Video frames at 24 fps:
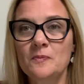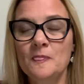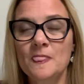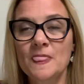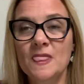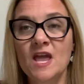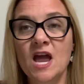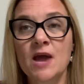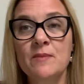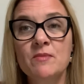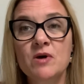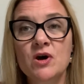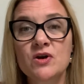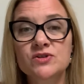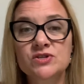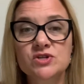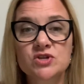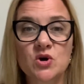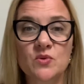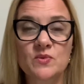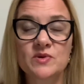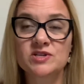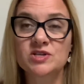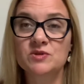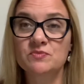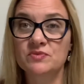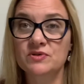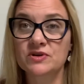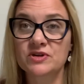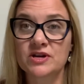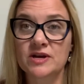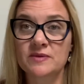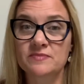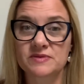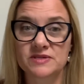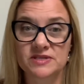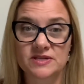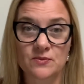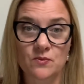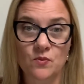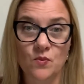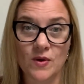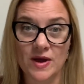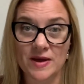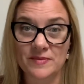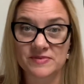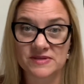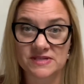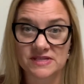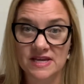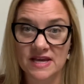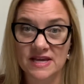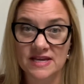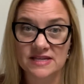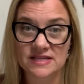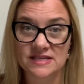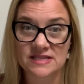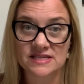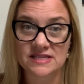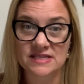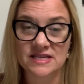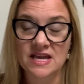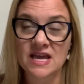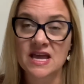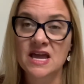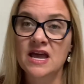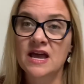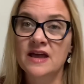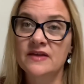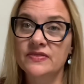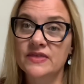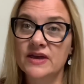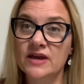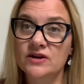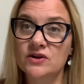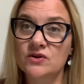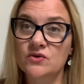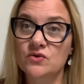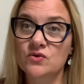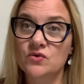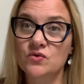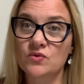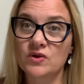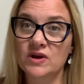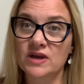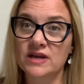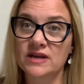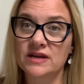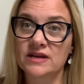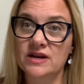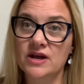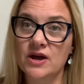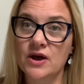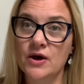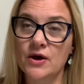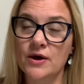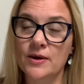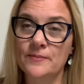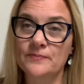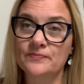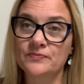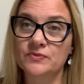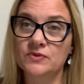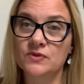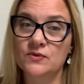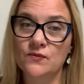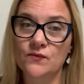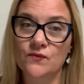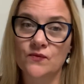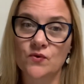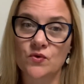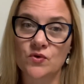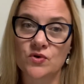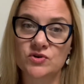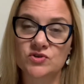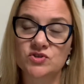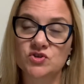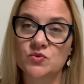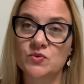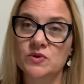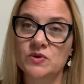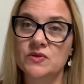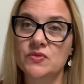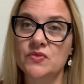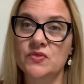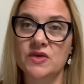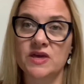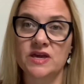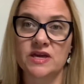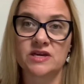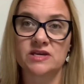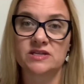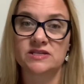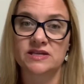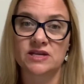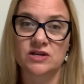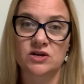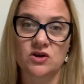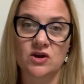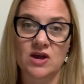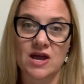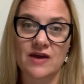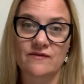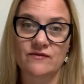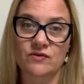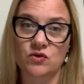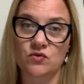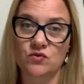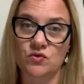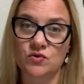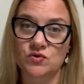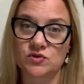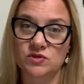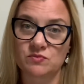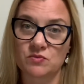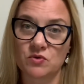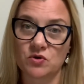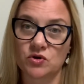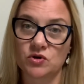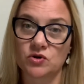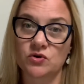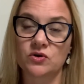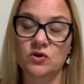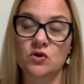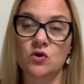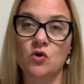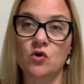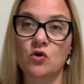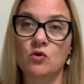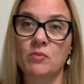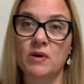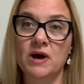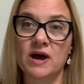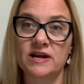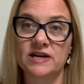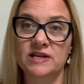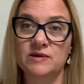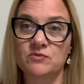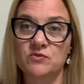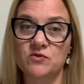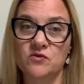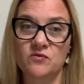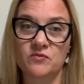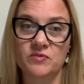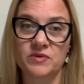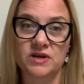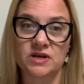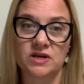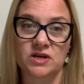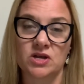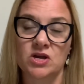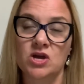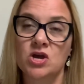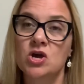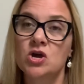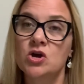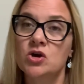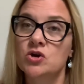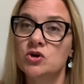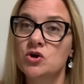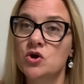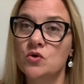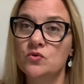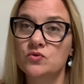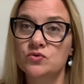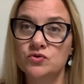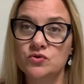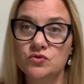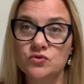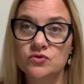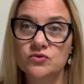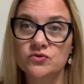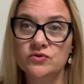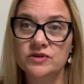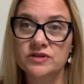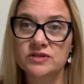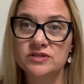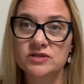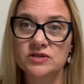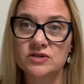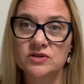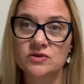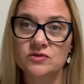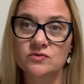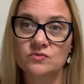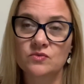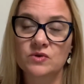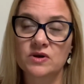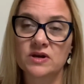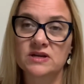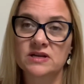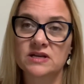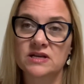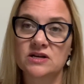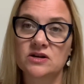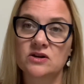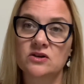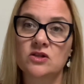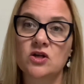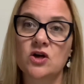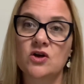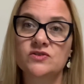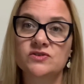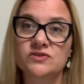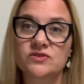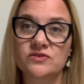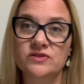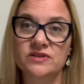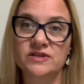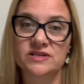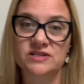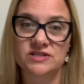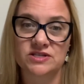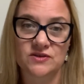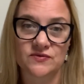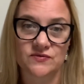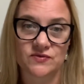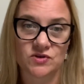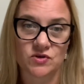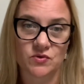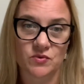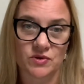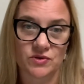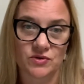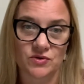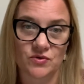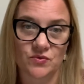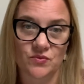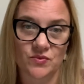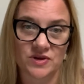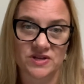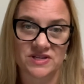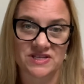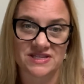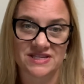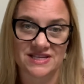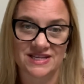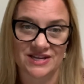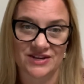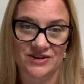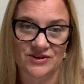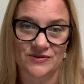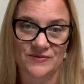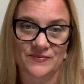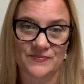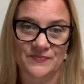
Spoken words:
I'm also going to put up some websites that are great for doing things that have a gross motor or whole body movement. Go Noodle is a good one, and I'll also list a few other ones here.